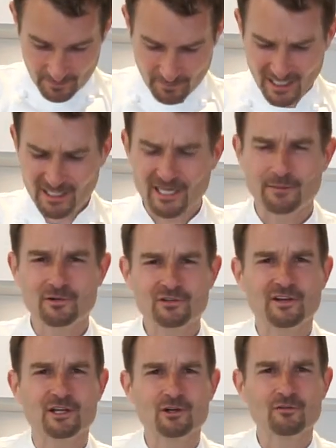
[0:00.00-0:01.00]
Mainly I miss
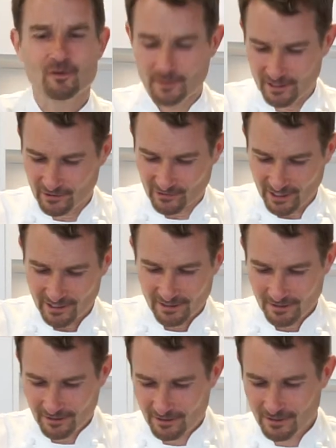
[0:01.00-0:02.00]
Vancouver because I
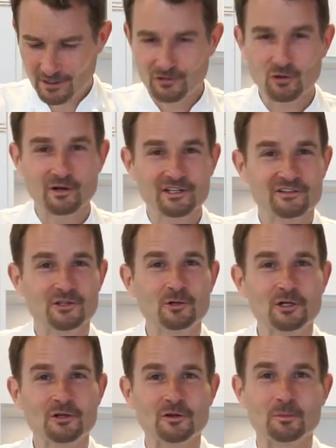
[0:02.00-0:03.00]
don't get to go out
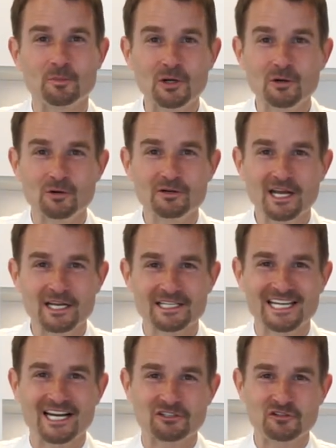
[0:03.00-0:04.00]
on the boat and
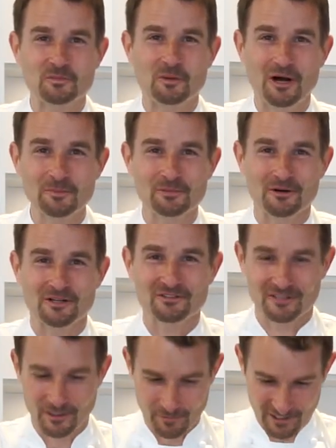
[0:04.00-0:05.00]
catch spot prawns
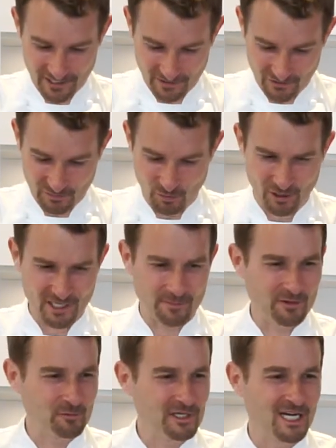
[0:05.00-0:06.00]
like we did this morning. I
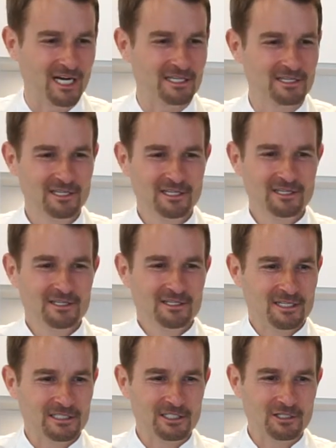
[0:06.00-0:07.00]
mean, we got
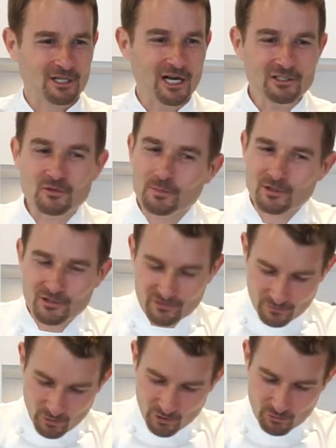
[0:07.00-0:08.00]
a little octopus,
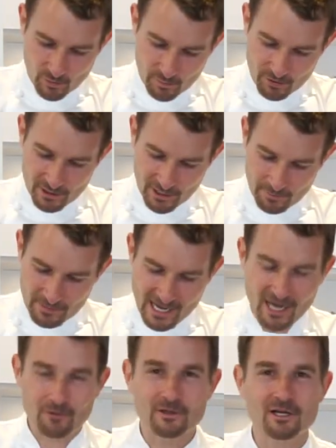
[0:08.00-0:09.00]
of course we put him
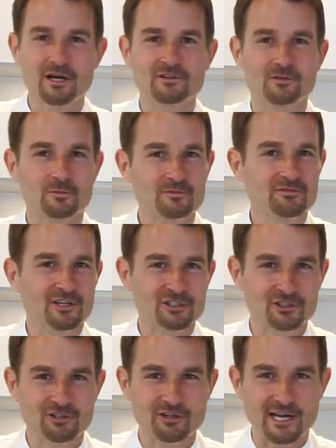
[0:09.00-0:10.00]
back. We got some fresh
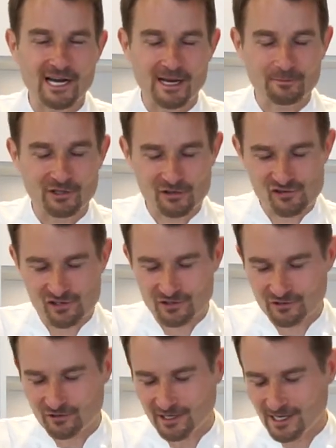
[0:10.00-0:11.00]
crab,
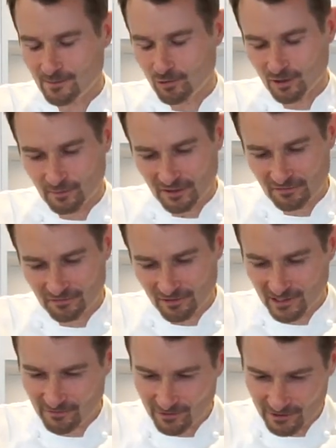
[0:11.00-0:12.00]
Dungeness crab, one of my
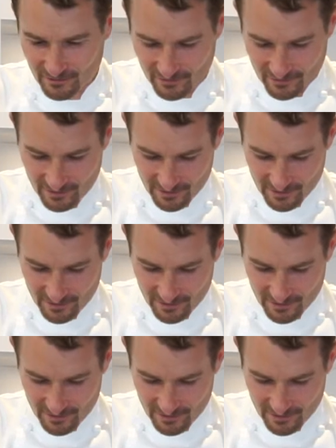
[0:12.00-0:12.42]
favorites.